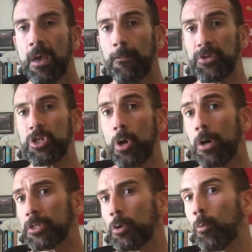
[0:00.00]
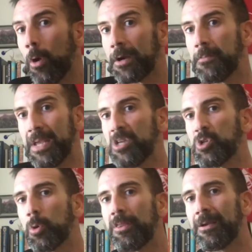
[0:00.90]
but you also want to make
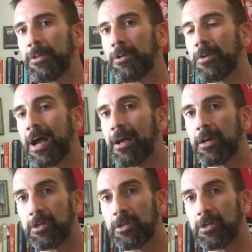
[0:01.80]
sure that you're not